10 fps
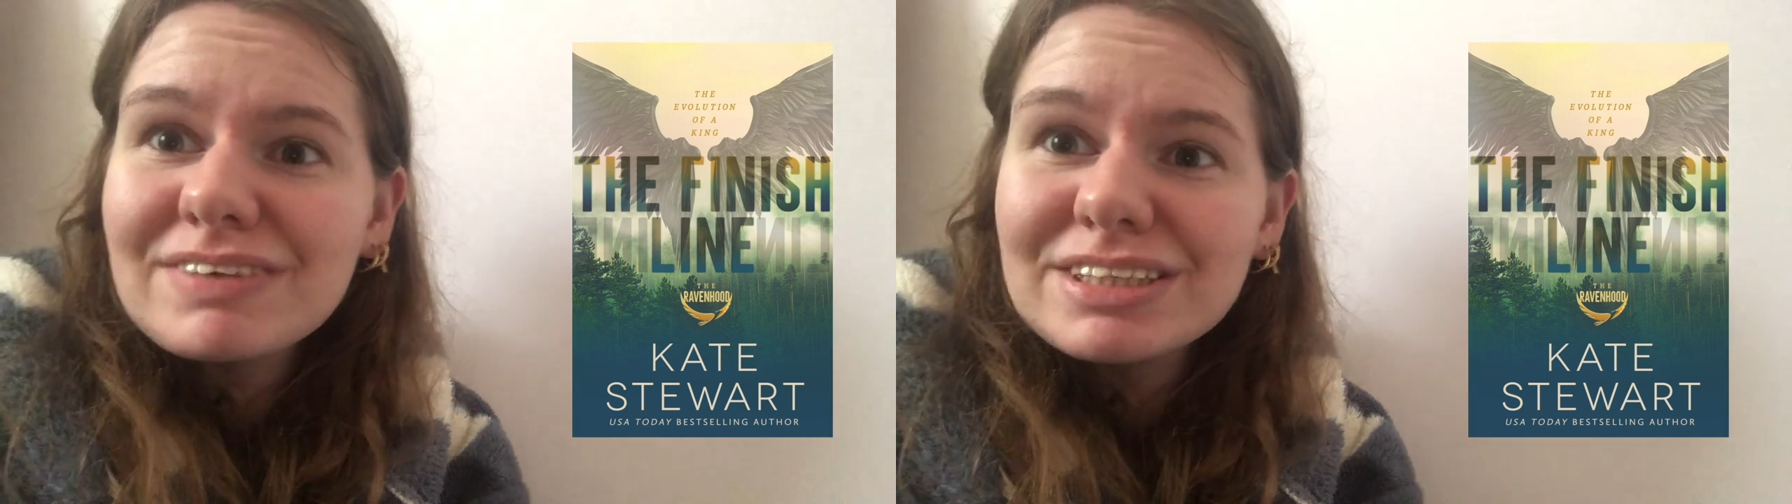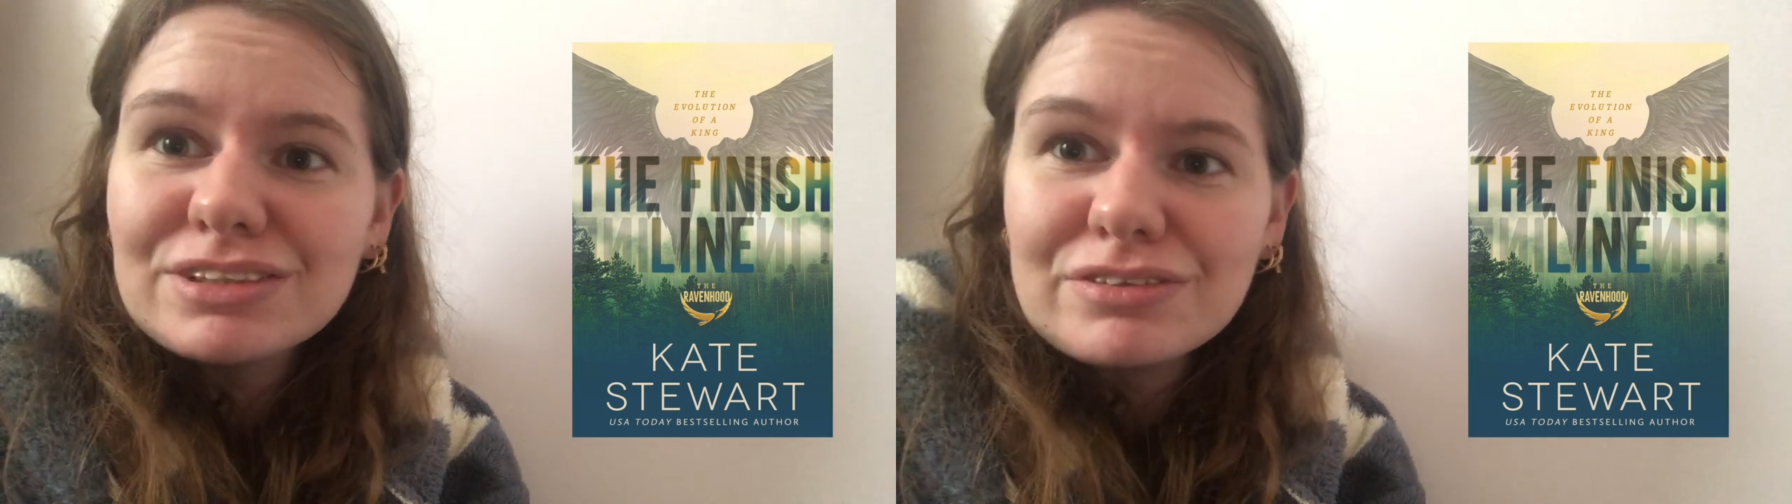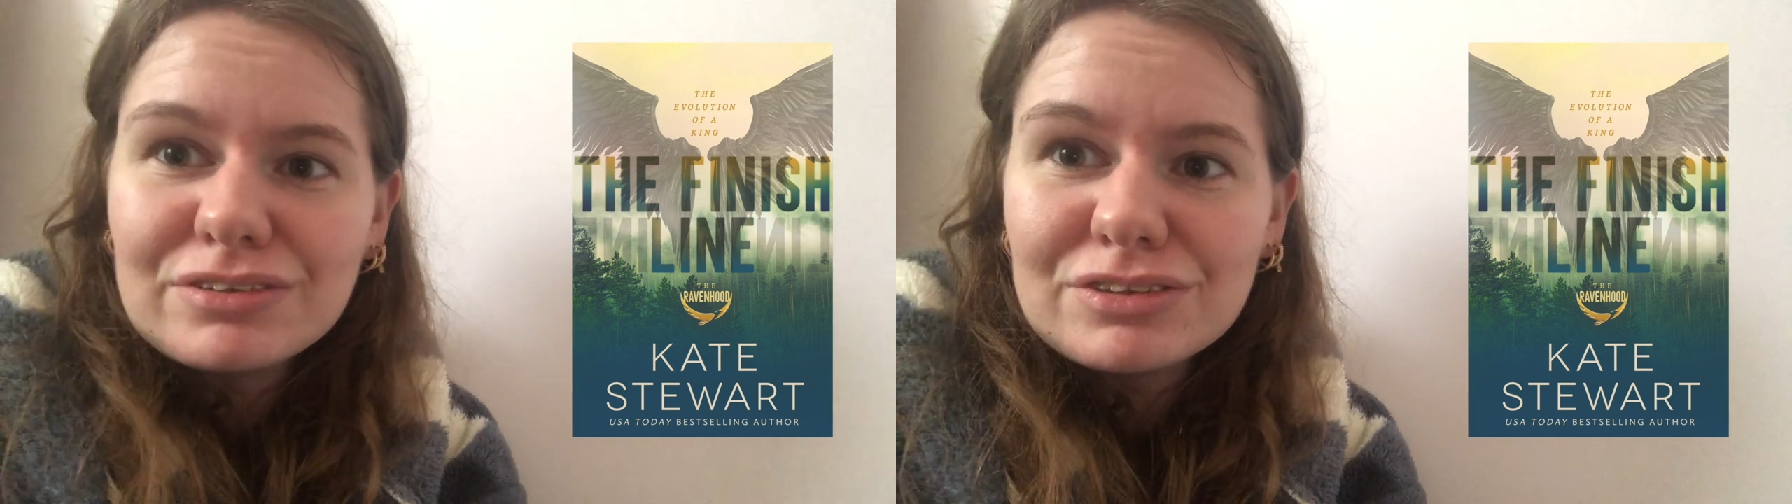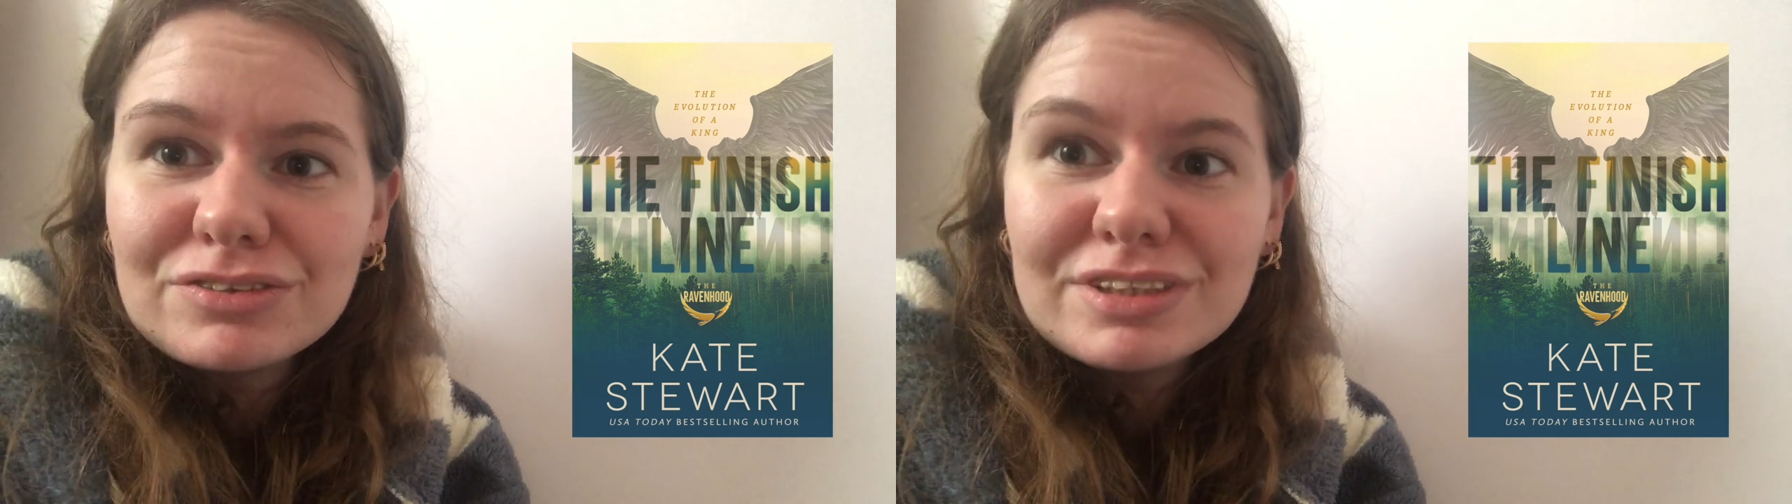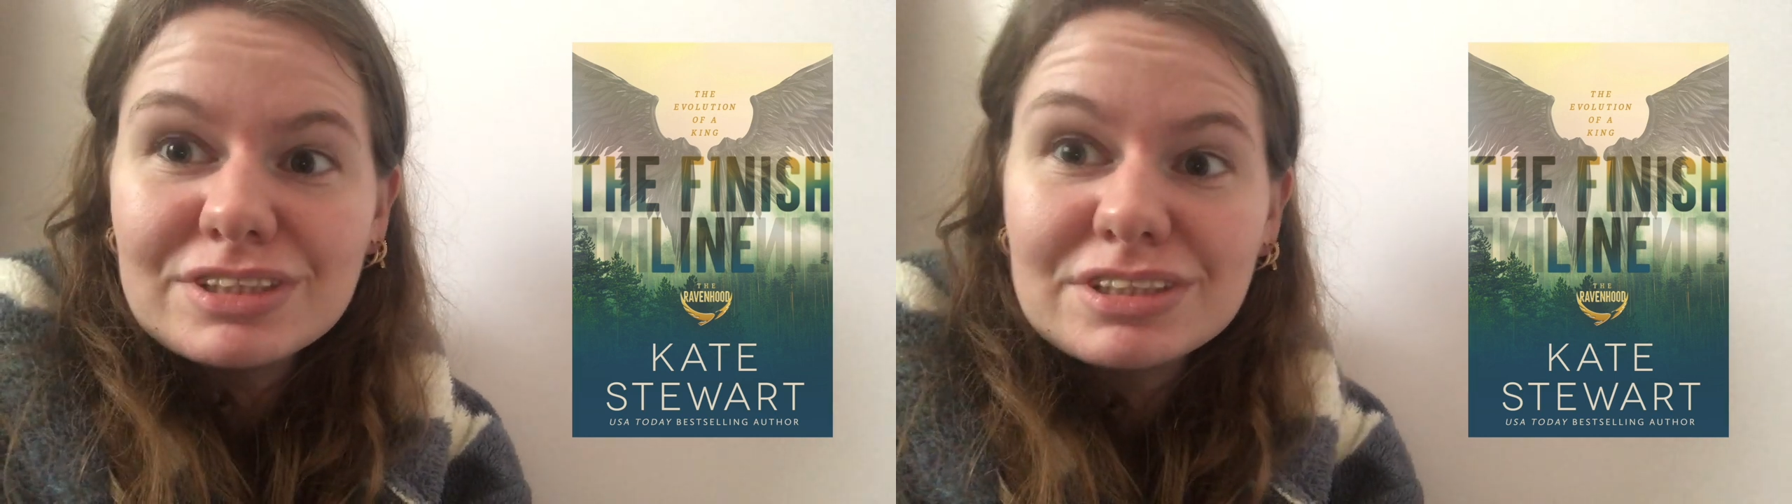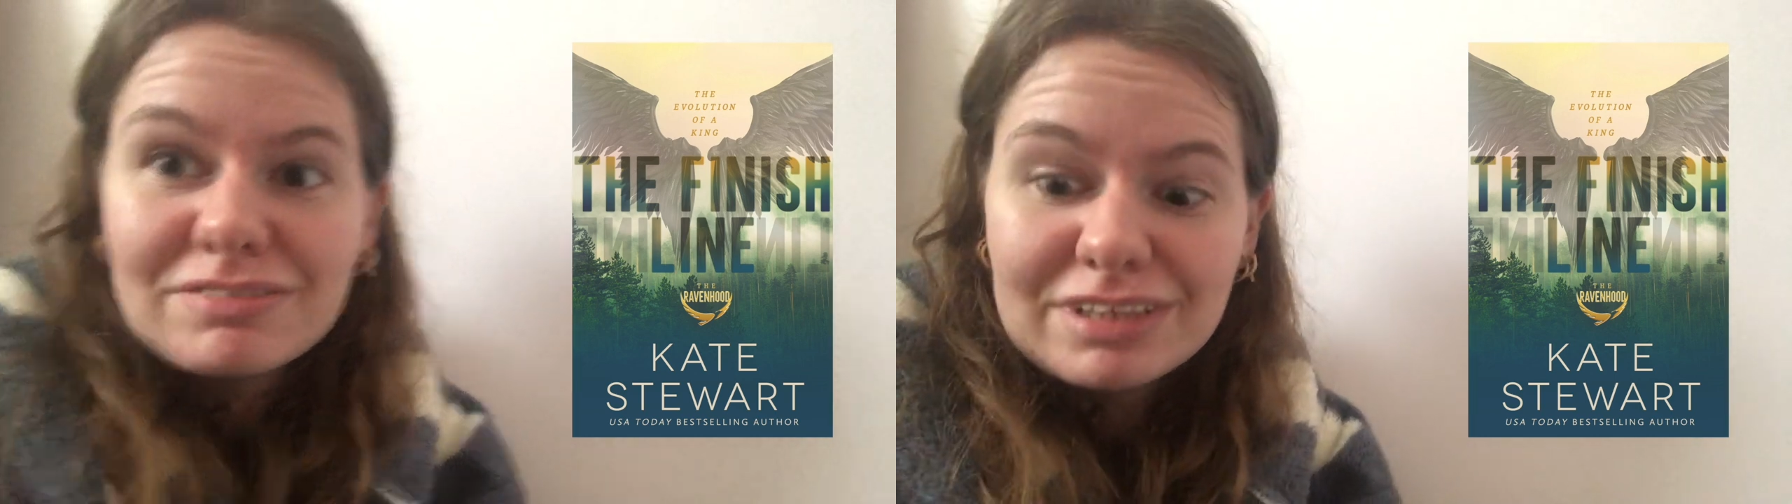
rate it on Goodreads because I've